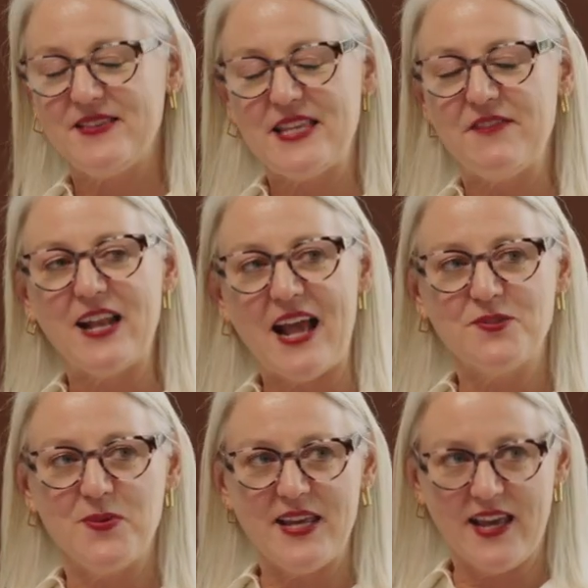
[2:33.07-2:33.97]
David,
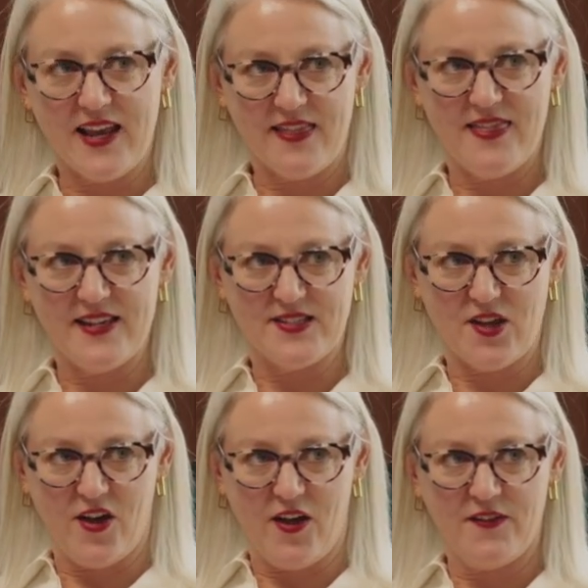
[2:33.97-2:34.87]
as we kick this
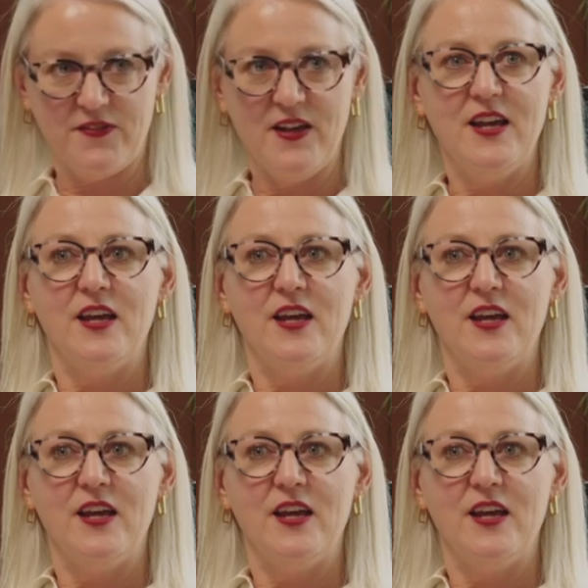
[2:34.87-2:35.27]
off,